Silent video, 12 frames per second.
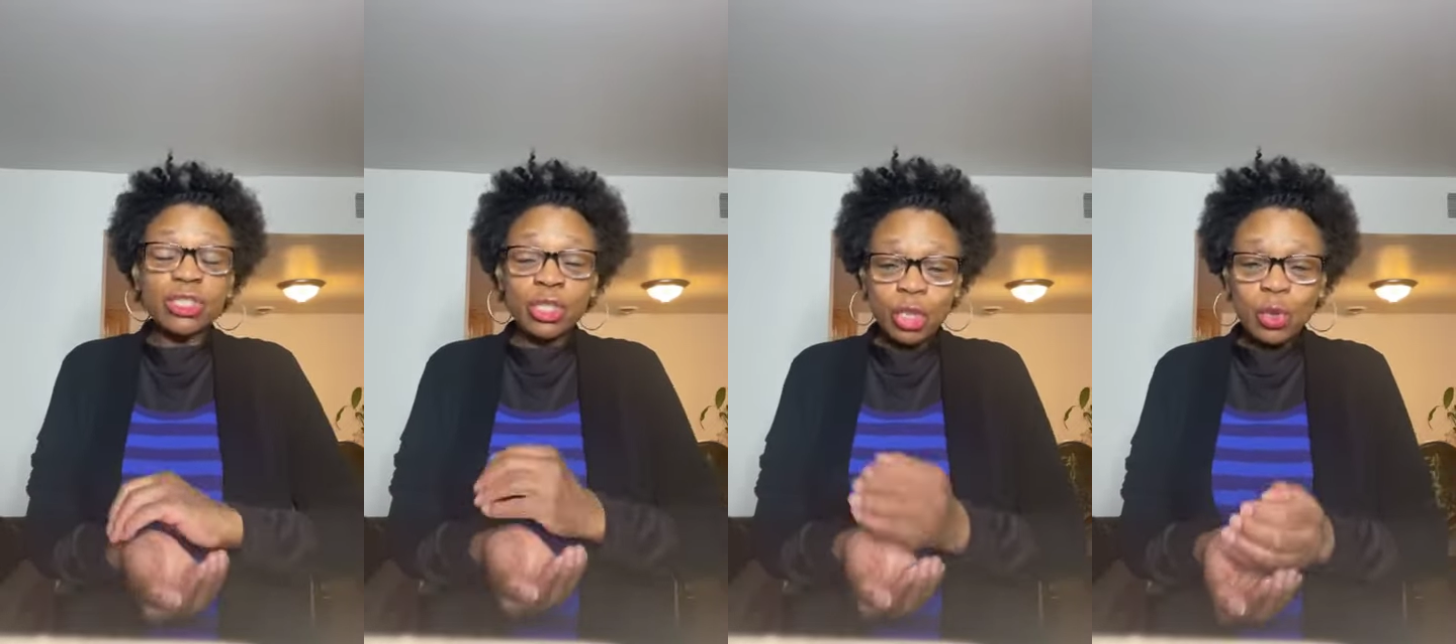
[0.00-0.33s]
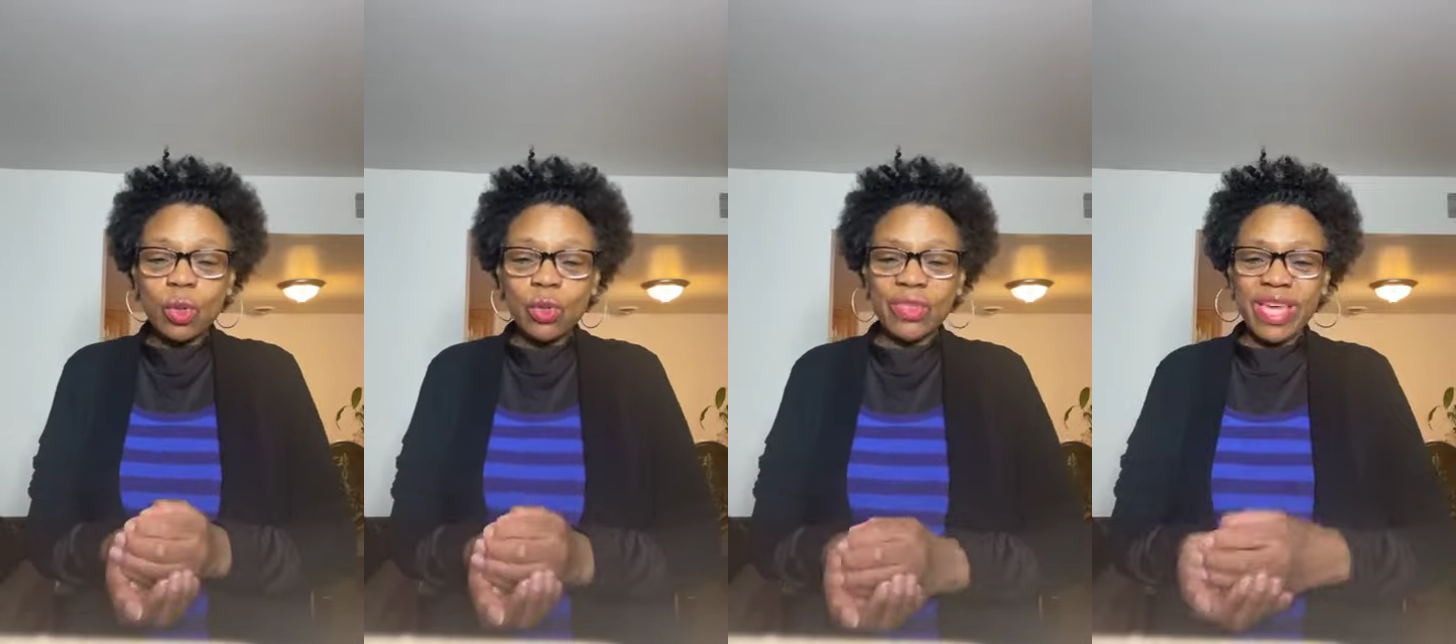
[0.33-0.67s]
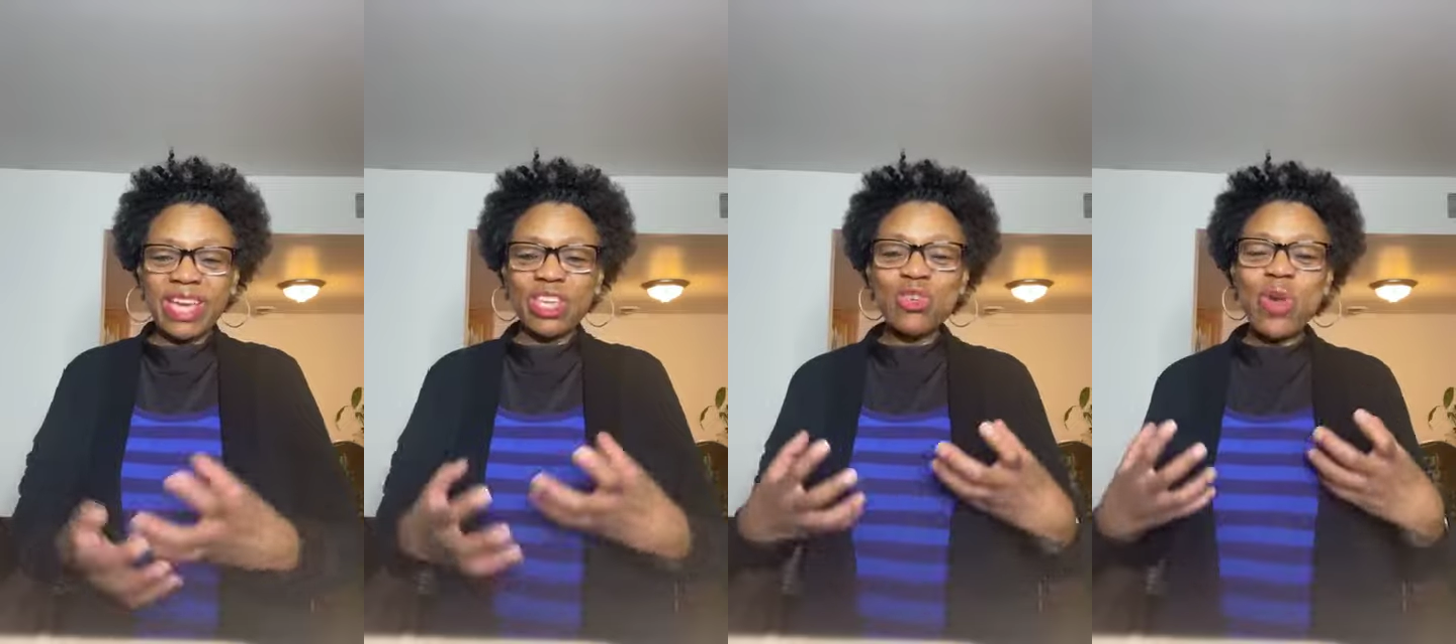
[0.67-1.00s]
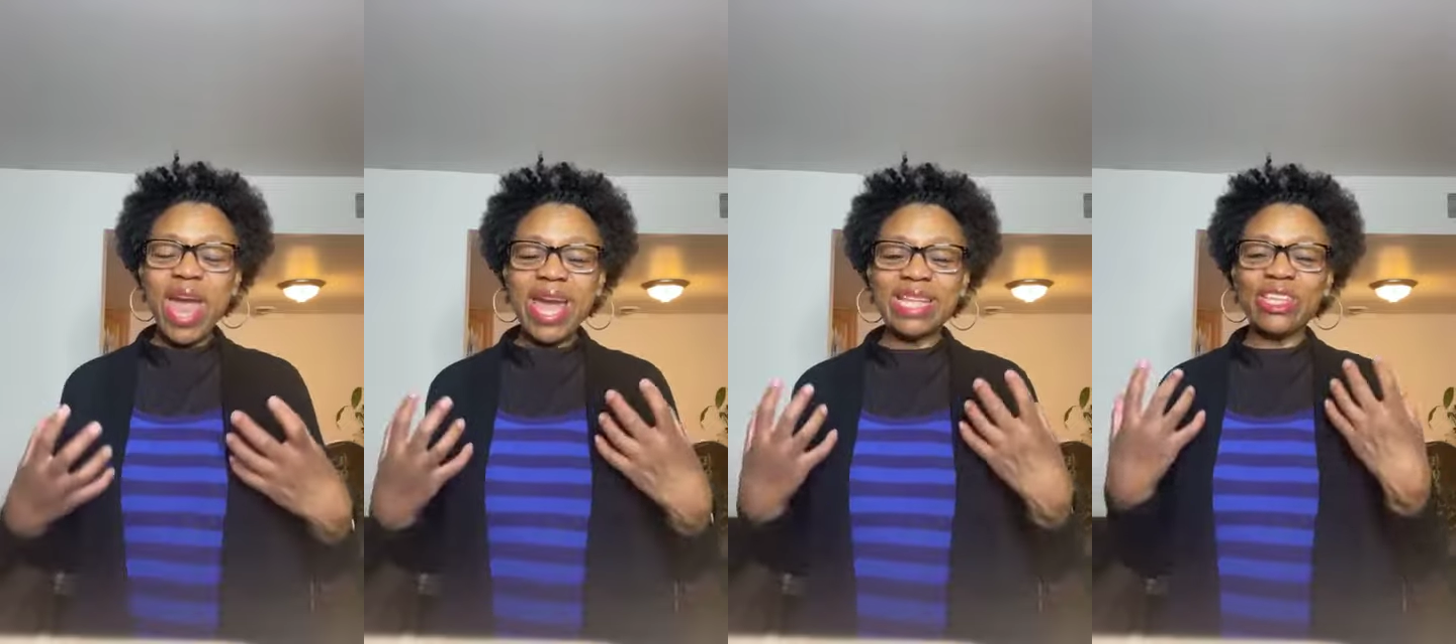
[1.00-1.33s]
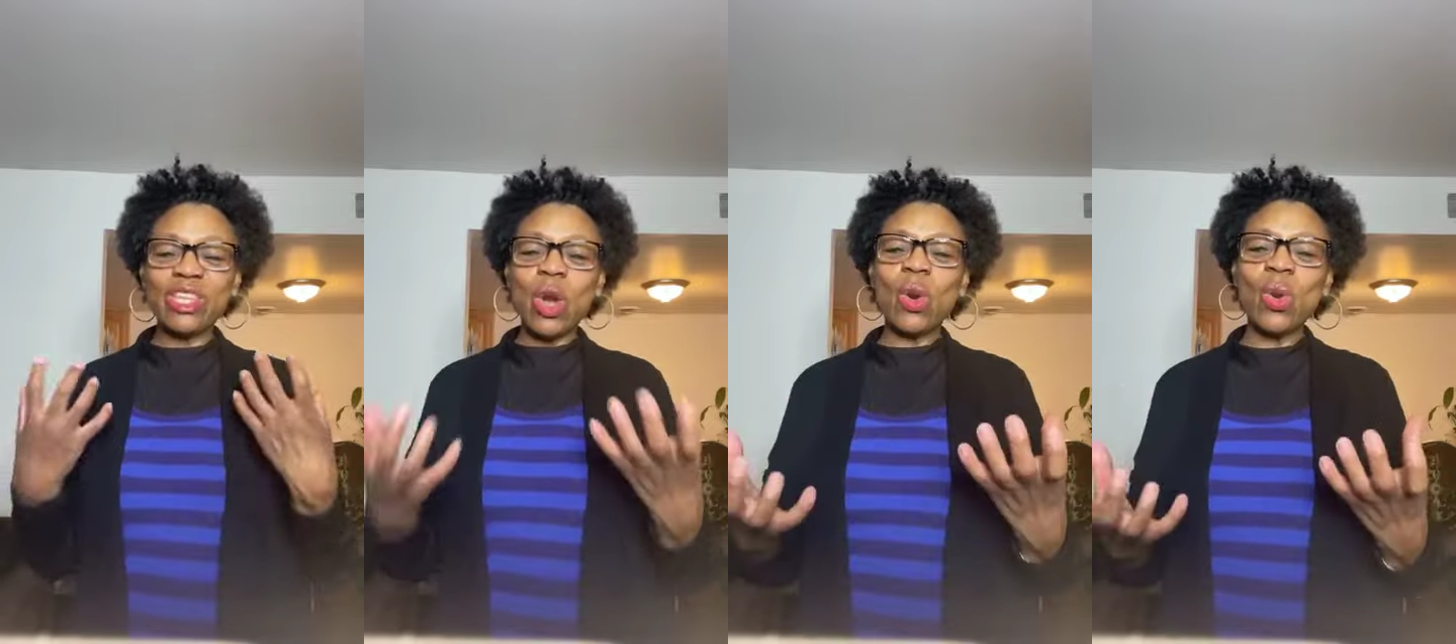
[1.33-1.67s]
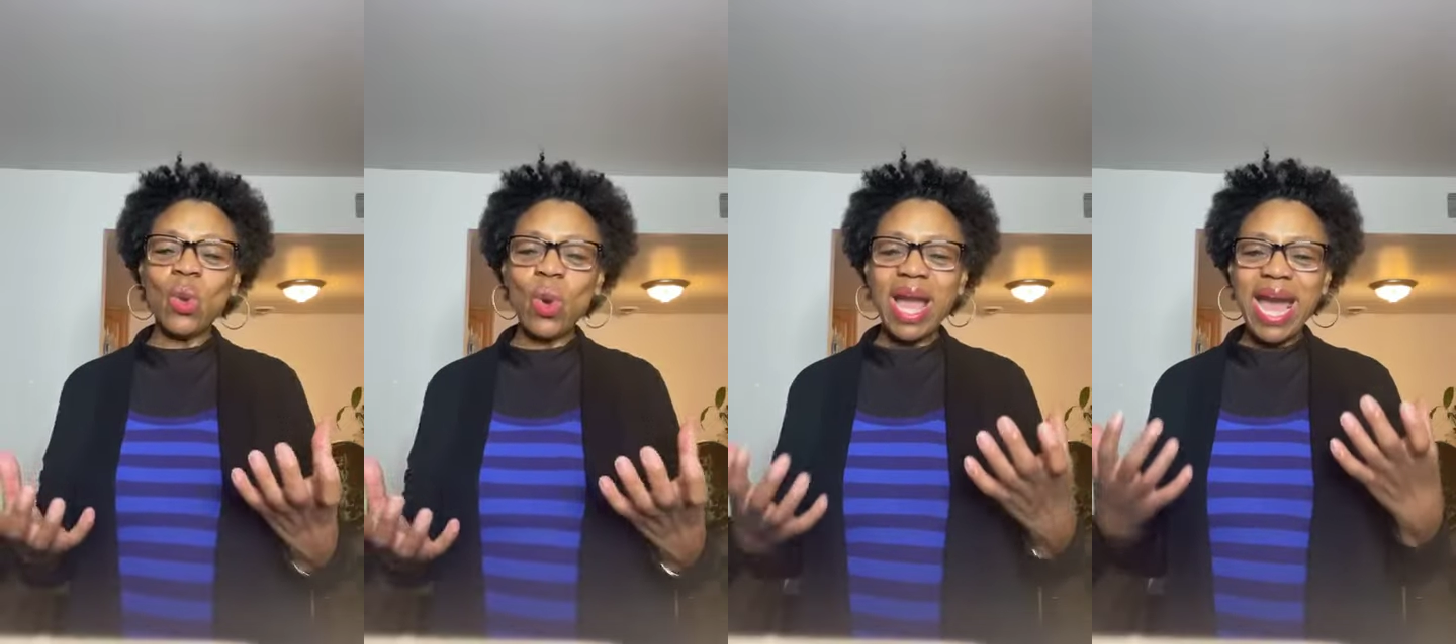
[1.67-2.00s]
a jewel that you had
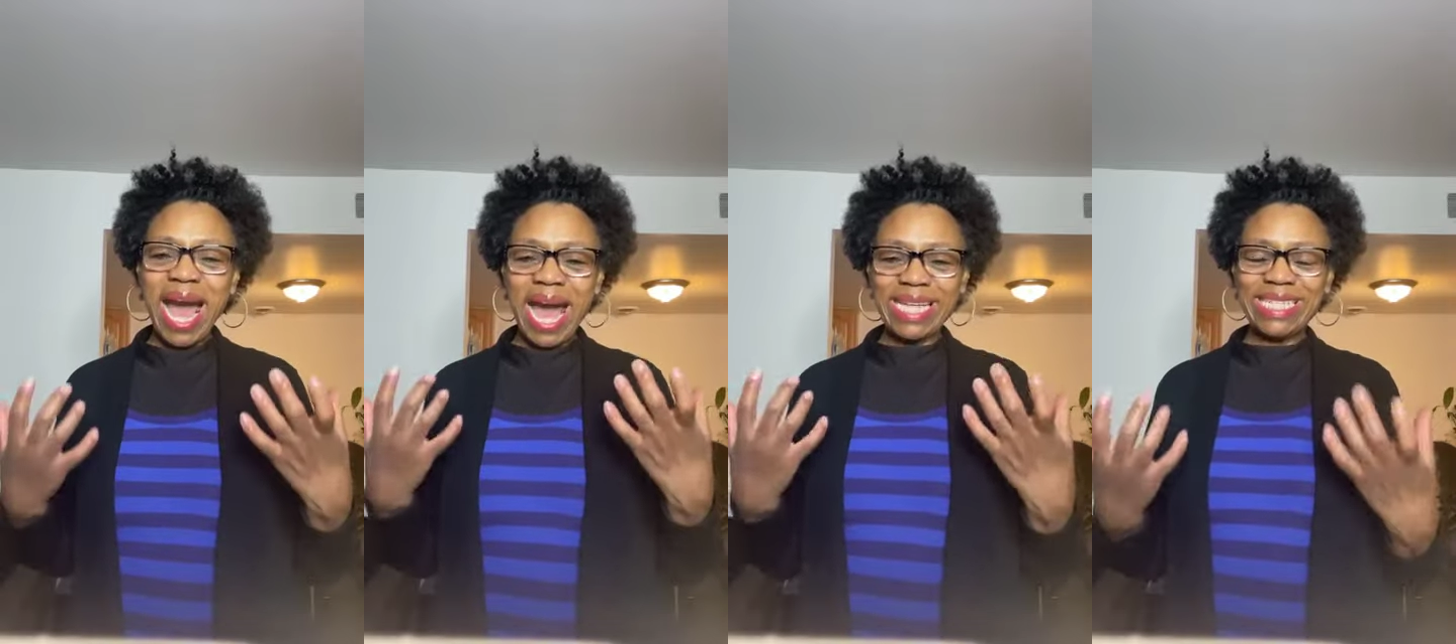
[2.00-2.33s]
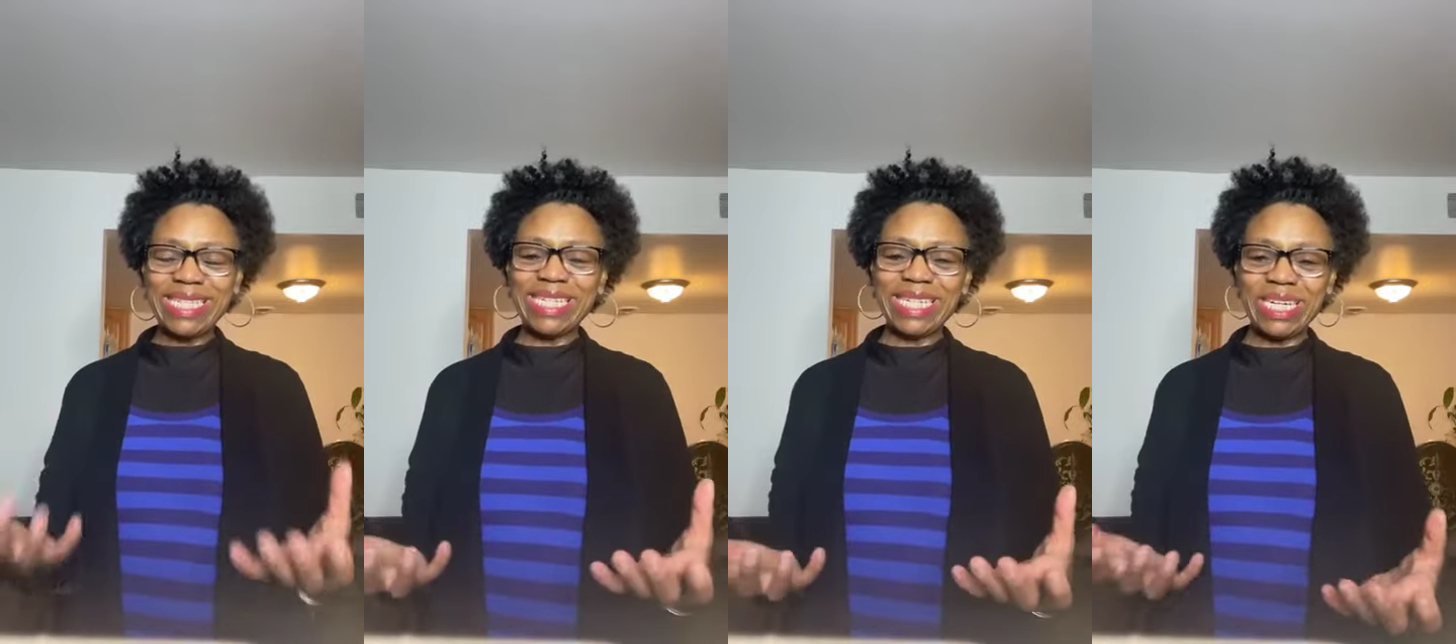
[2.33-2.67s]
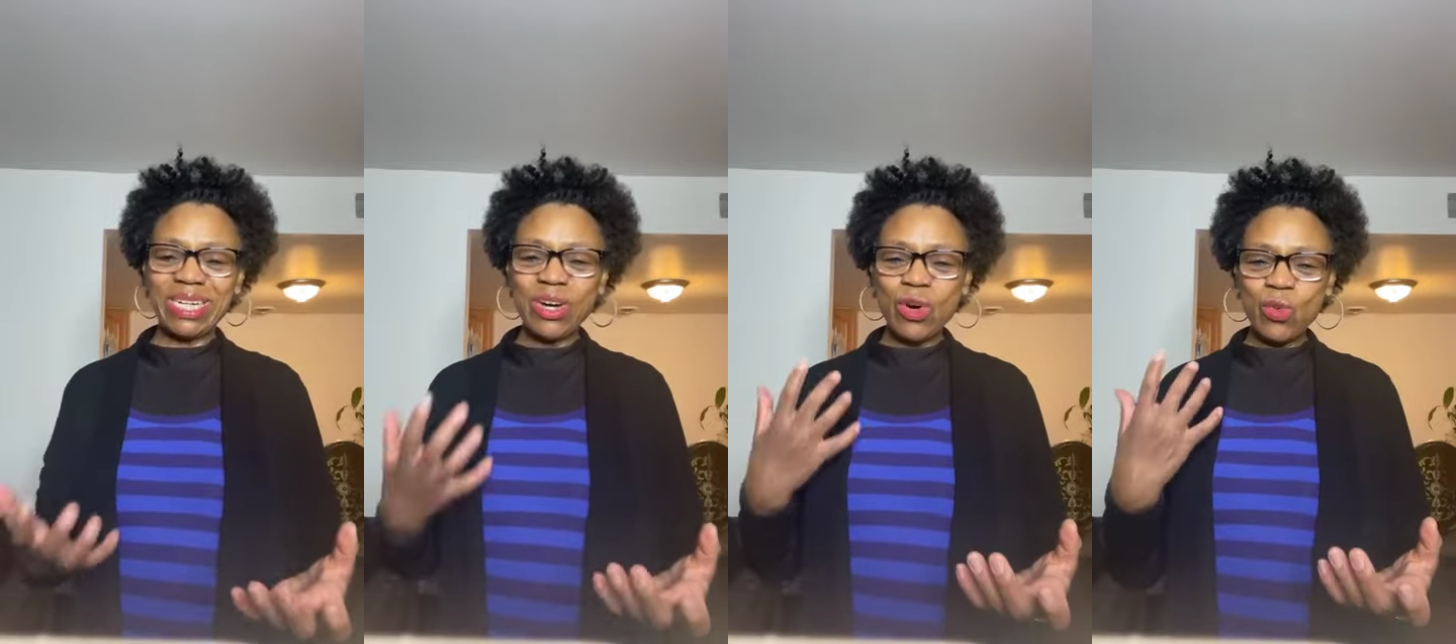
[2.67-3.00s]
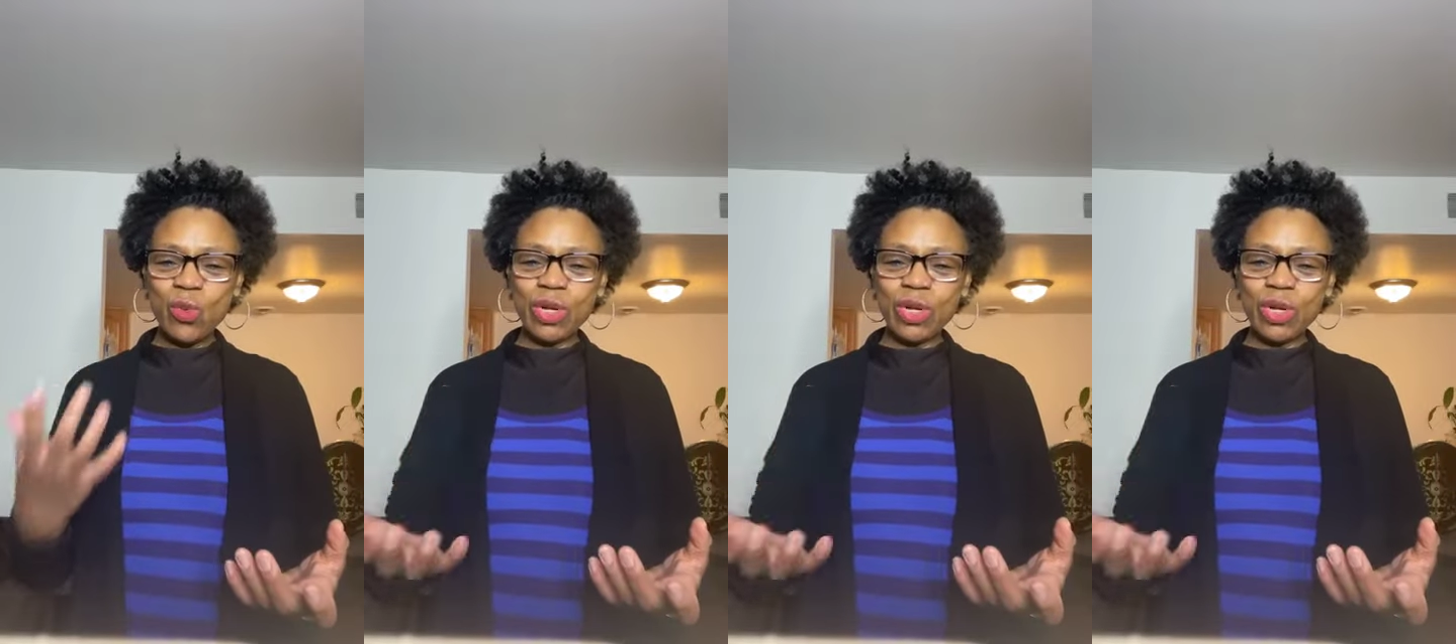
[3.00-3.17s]
no idea